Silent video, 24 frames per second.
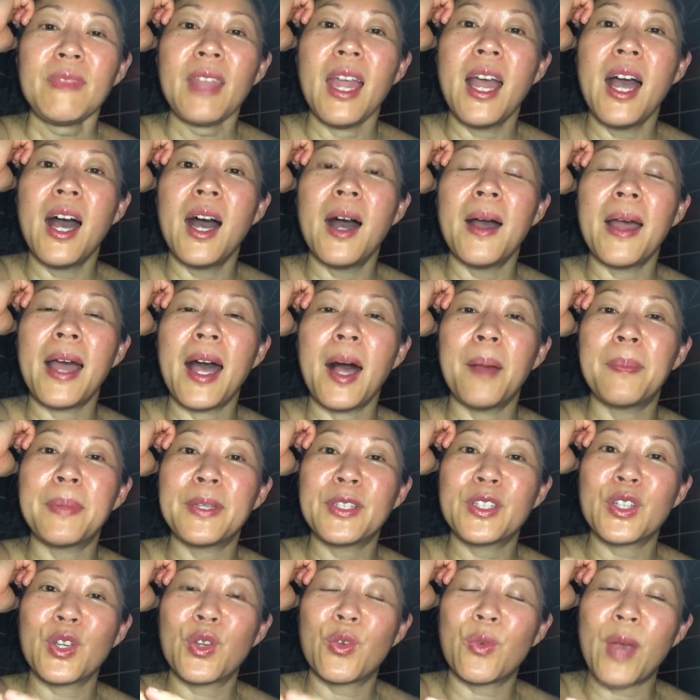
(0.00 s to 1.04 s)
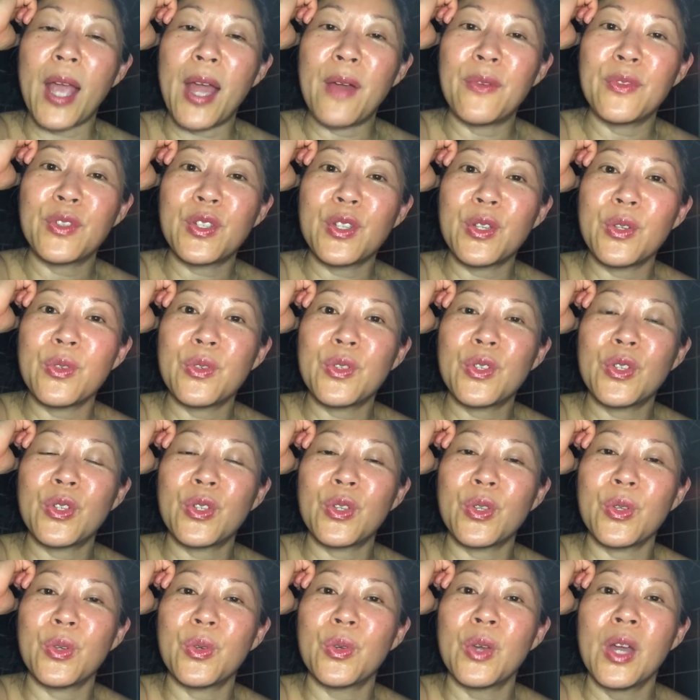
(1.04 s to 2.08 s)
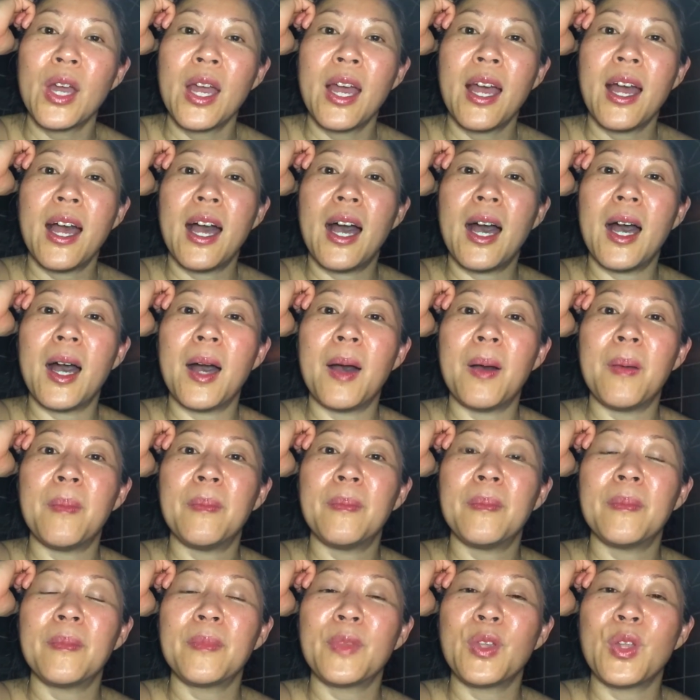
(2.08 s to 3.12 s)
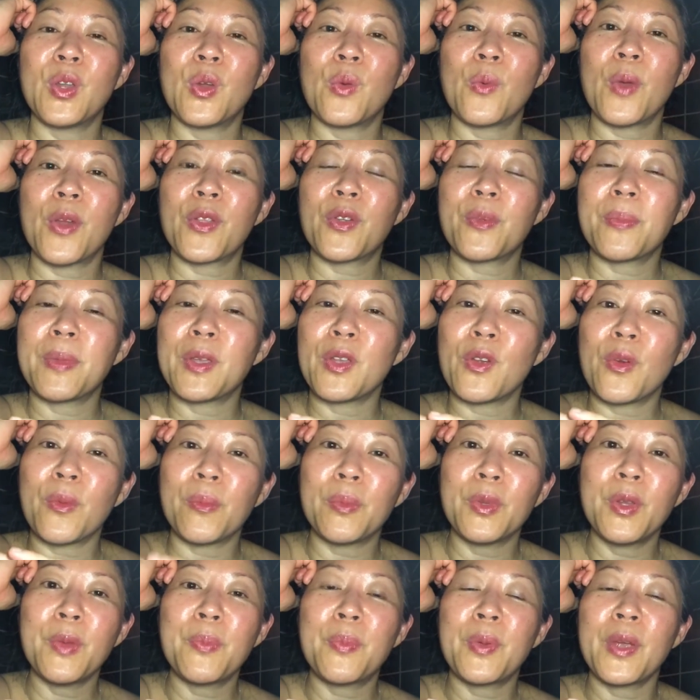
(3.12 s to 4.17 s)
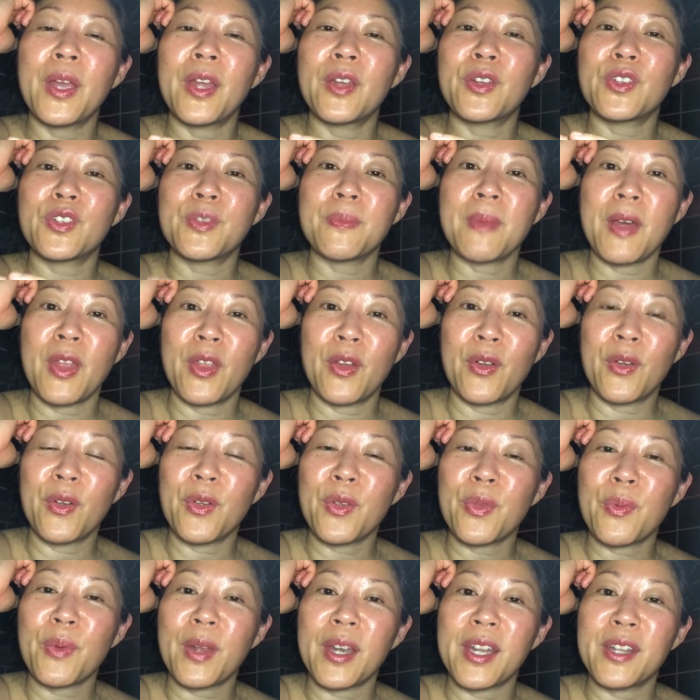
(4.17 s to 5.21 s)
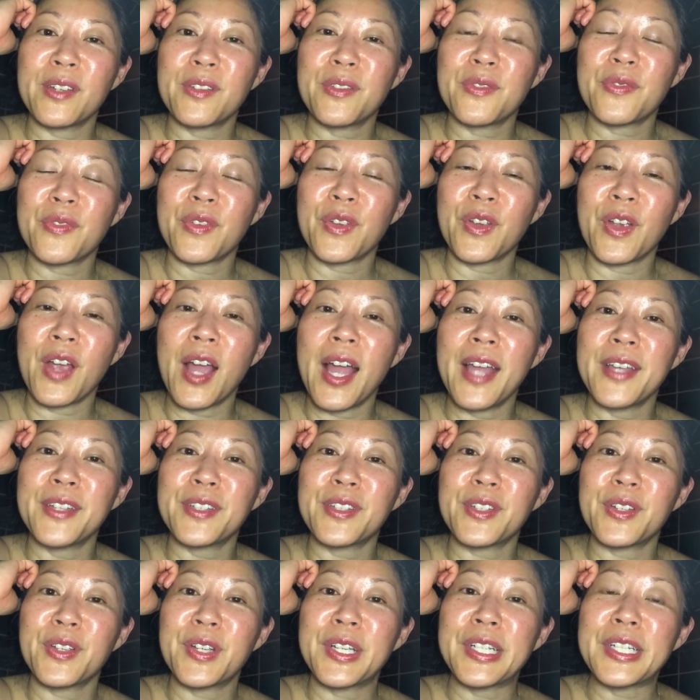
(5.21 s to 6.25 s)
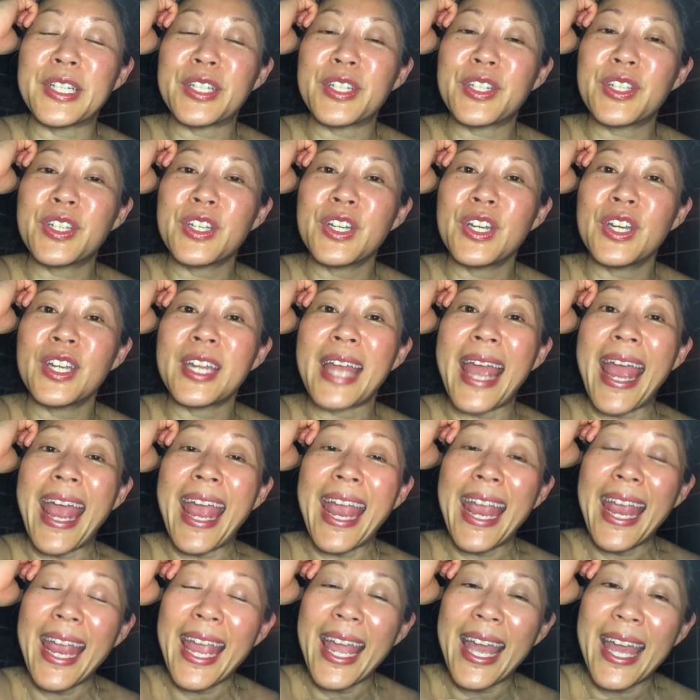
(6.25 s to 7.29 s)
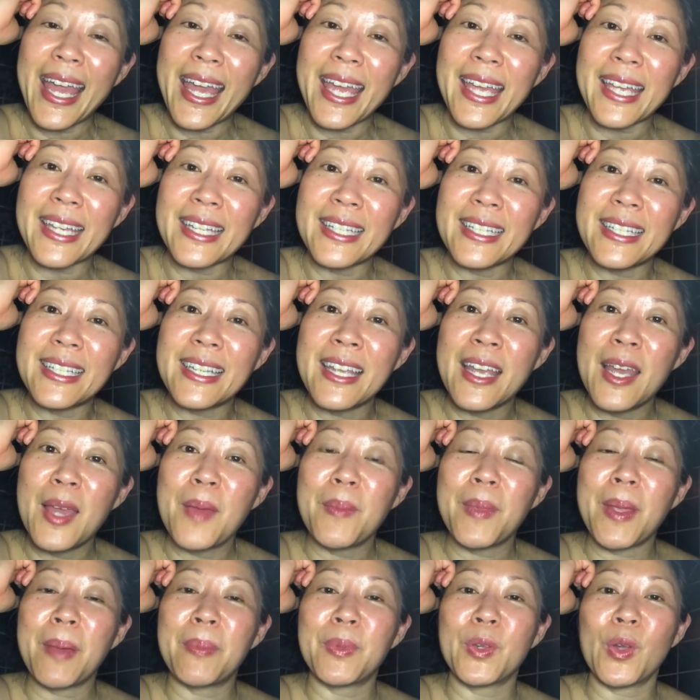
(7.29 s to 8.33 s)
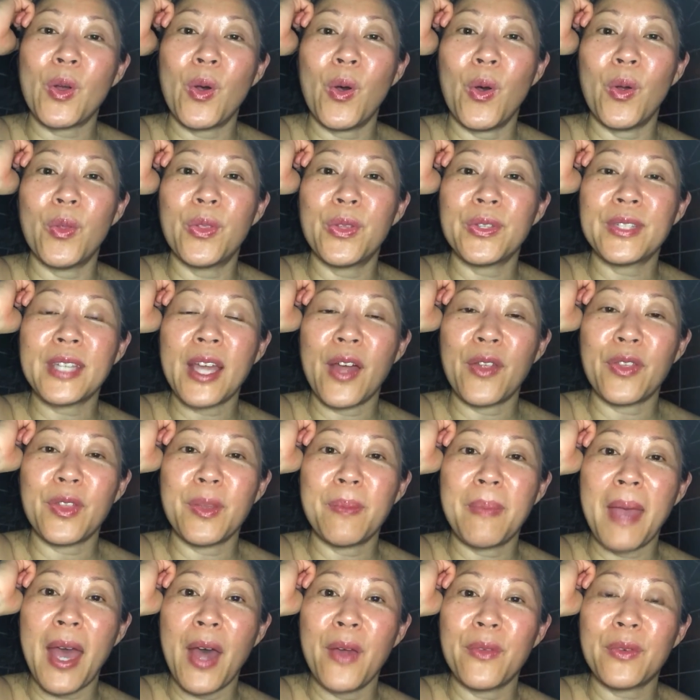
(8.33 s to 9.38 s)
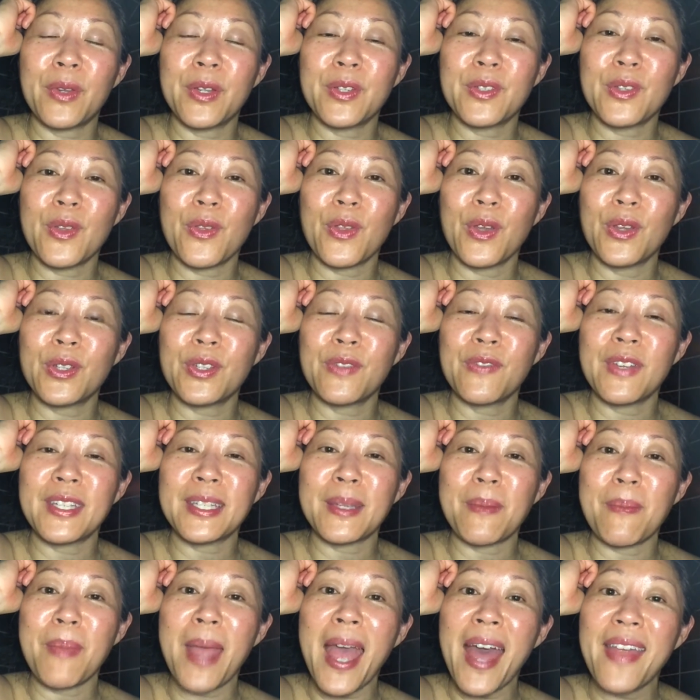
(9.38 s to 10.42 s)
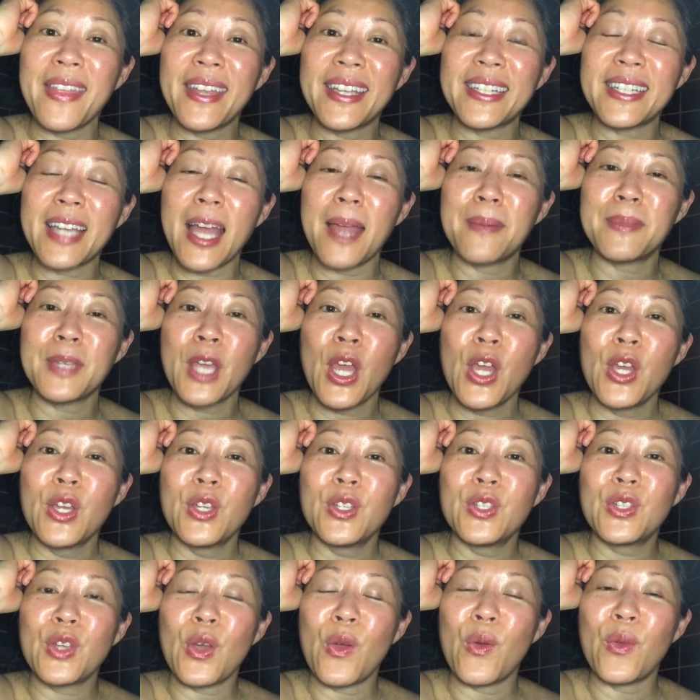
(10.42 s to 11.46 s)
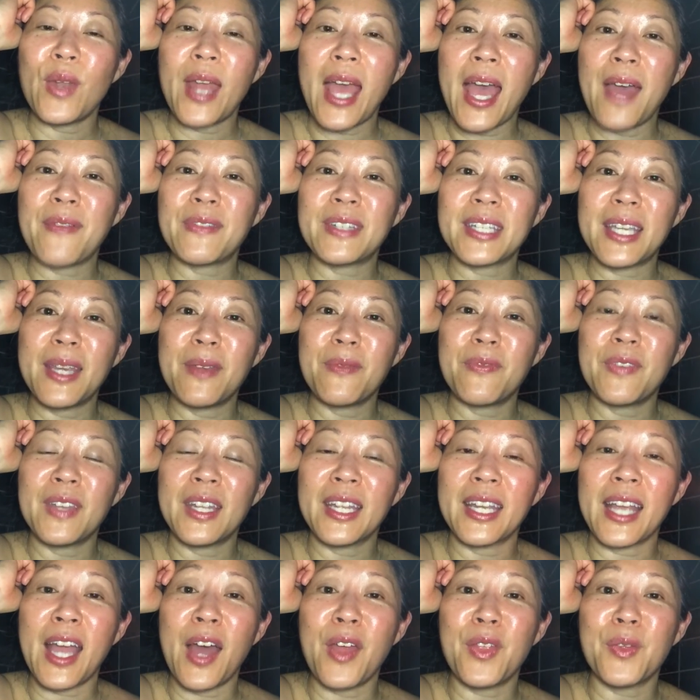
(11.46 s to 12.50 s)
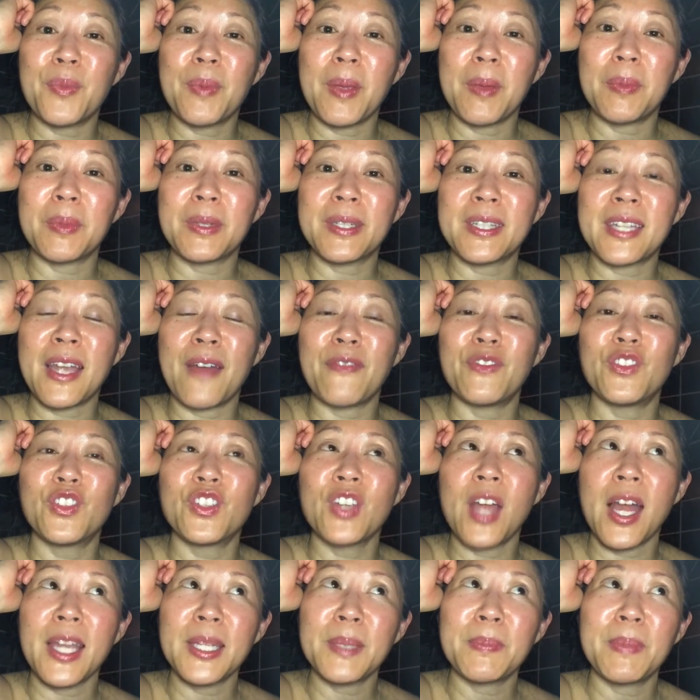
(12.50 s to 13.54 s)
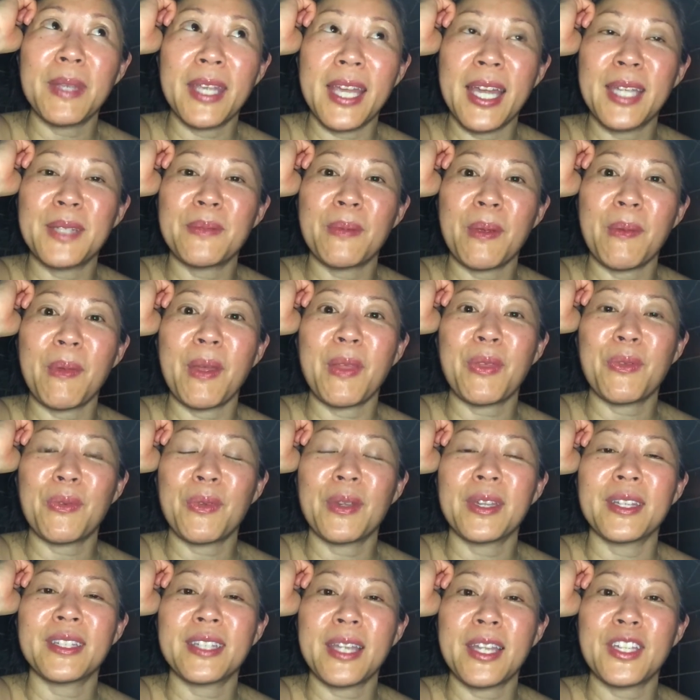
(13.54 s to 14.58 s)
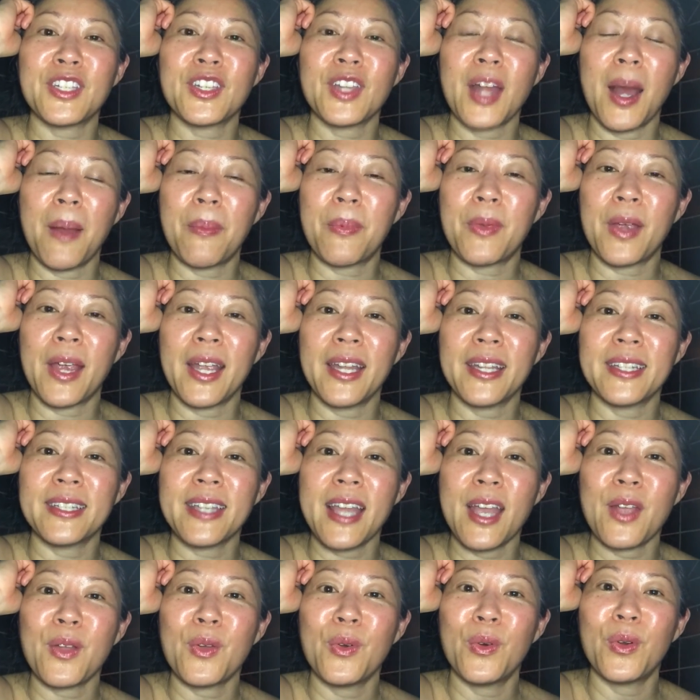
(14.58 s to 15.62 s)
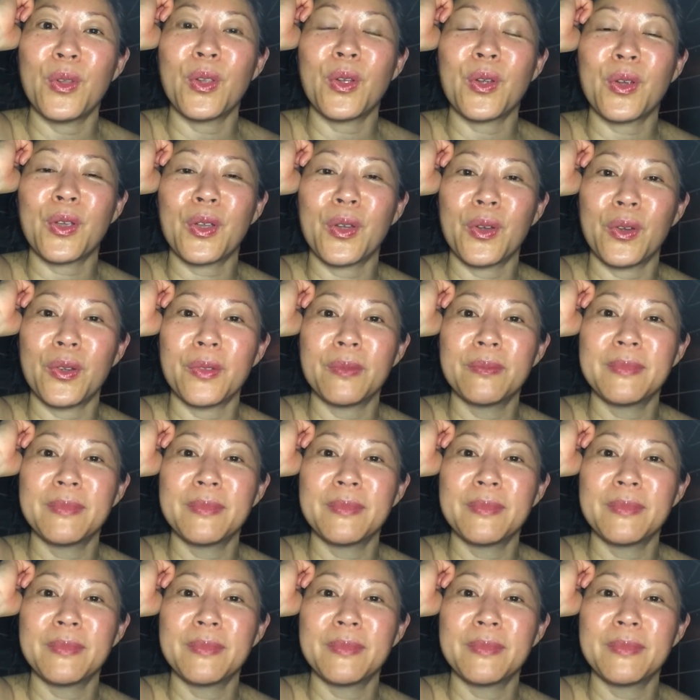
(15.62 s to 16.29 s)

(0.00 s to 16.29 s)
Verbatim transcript: uh, helping to ground you to, um, you know, whether it be on Blueprint or to Mother Earth, whatever for your highest and greatest good, and be able to hold those healthy boundaries. So those of us empathic types don't have to keep feeling other people's stuff just because we went through an ascension upgrade. Is that cool or cool?